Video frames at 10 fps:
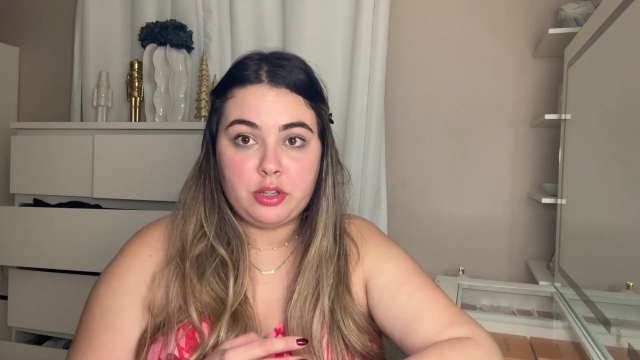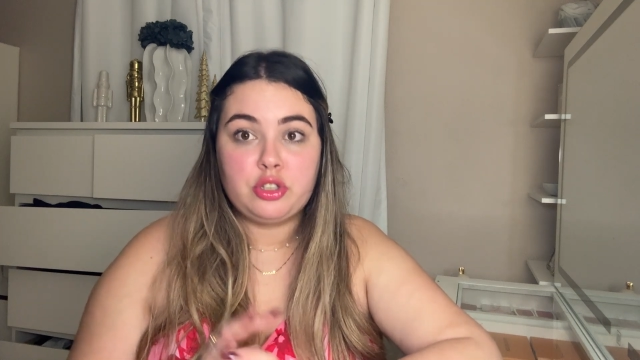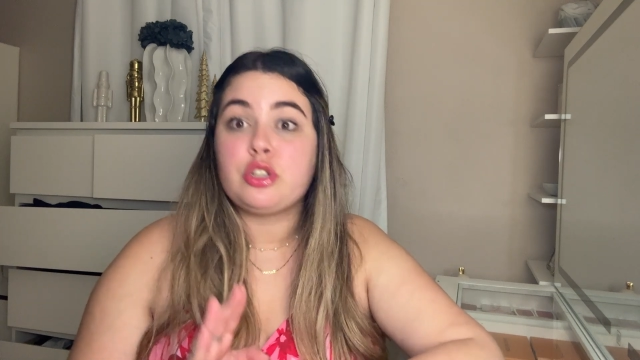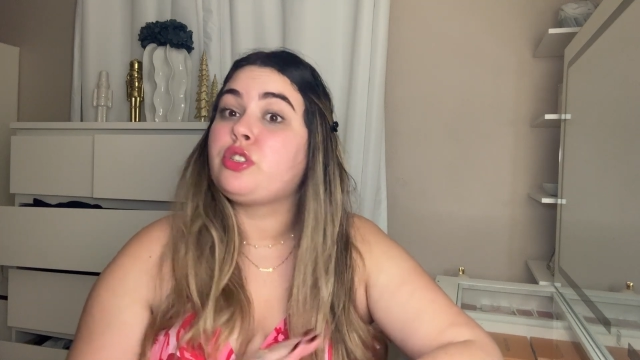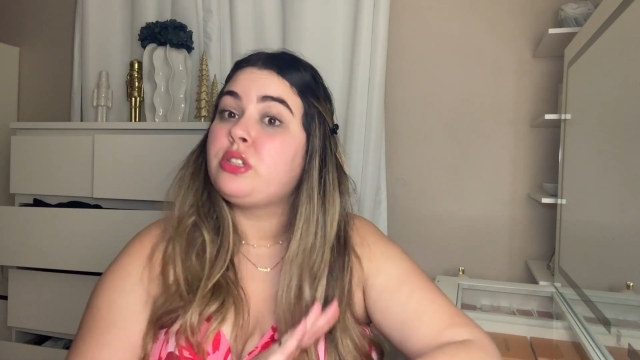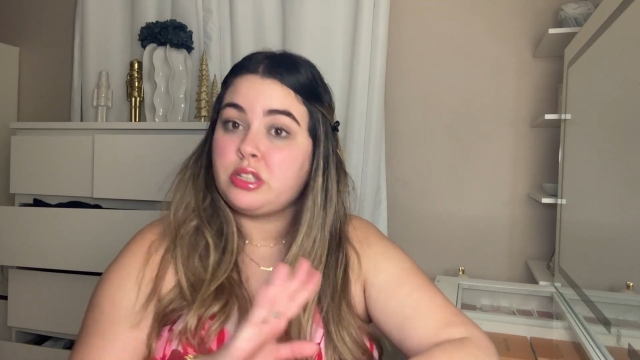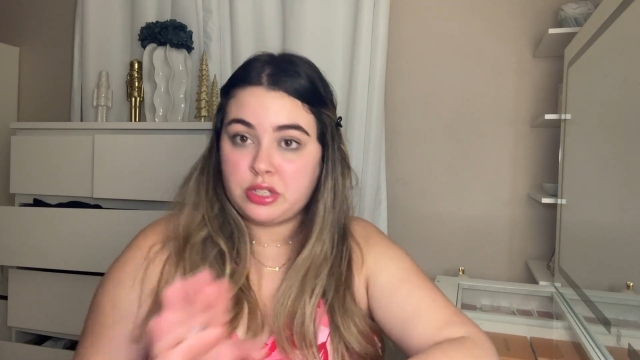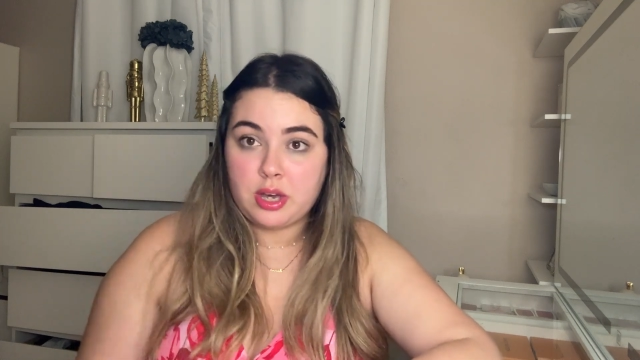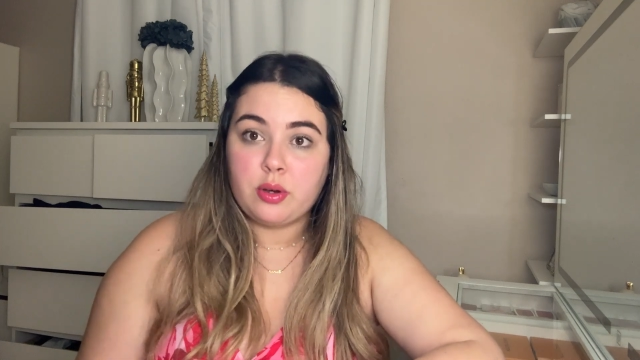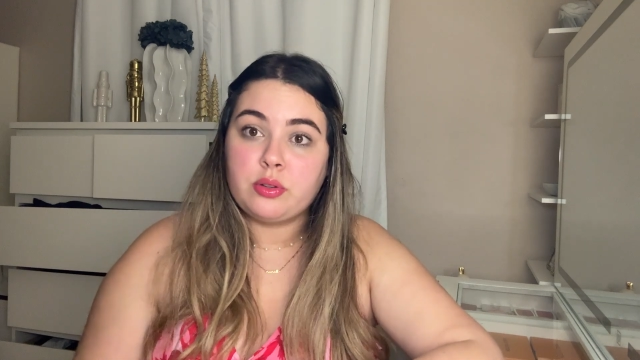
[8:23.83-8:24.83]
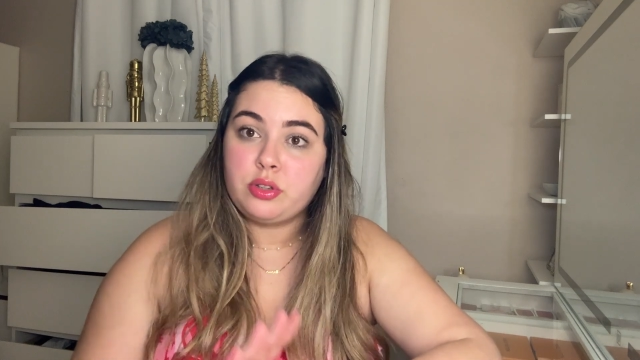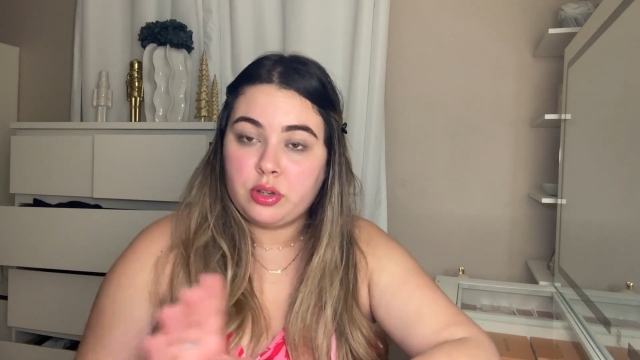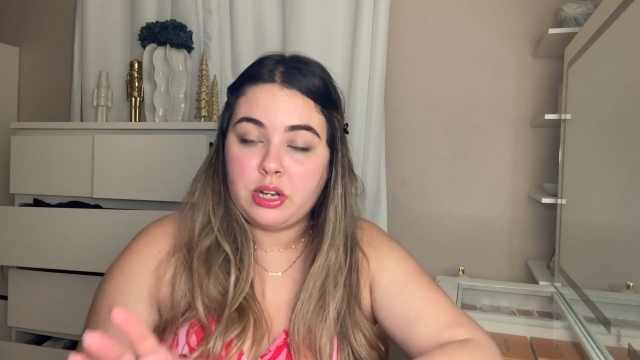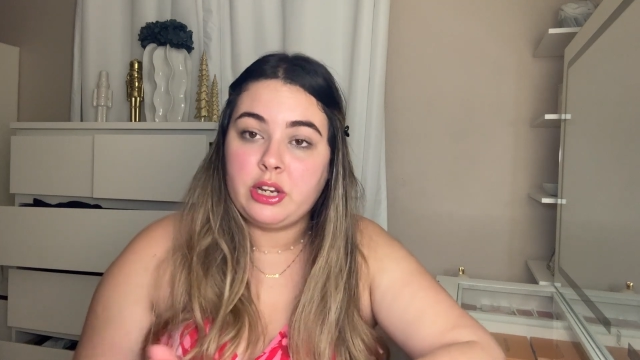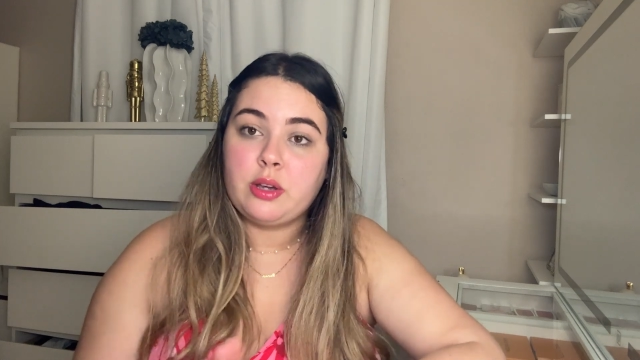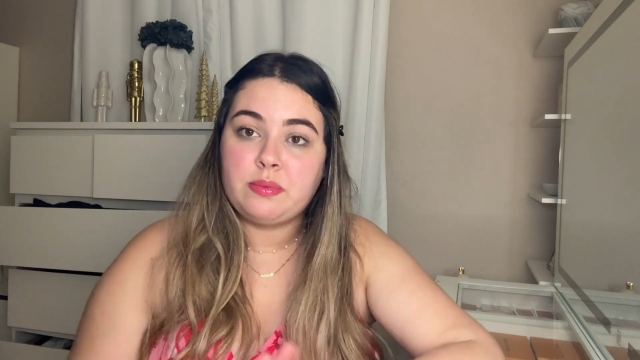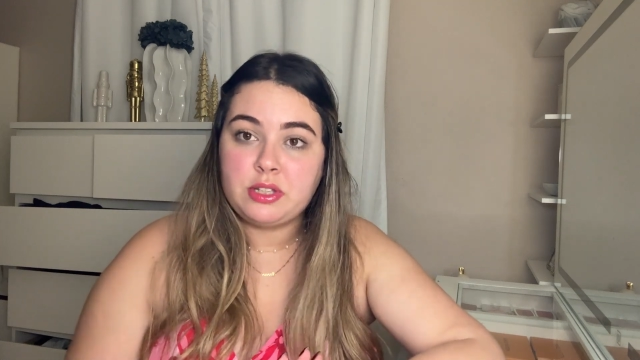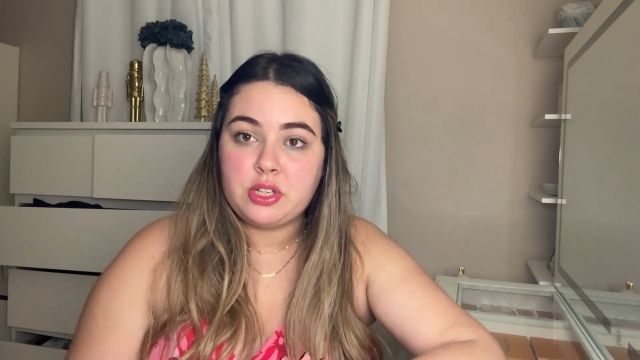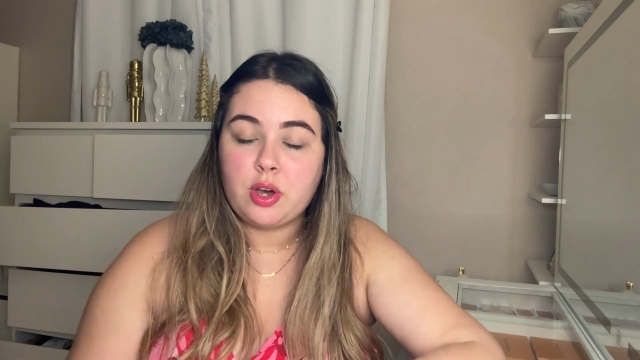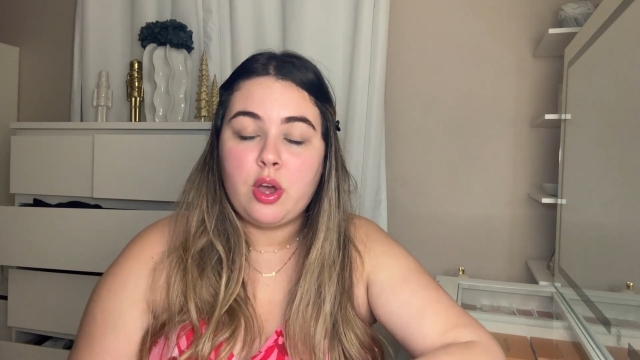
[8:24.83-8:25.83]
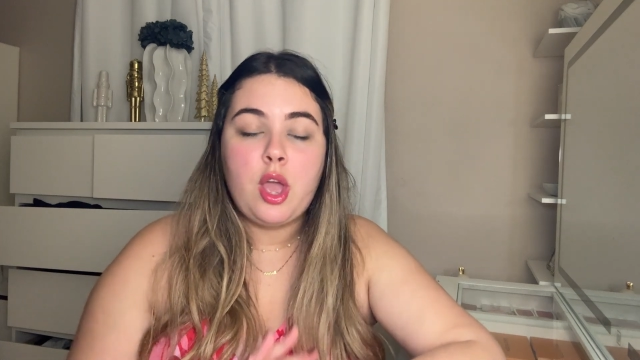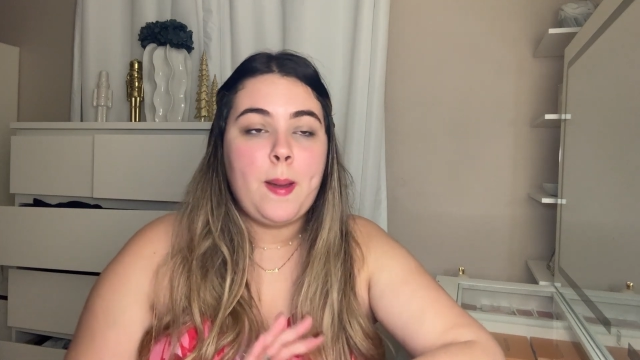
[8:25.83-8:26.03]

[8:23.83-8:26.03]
just the gel, you clean up the gel,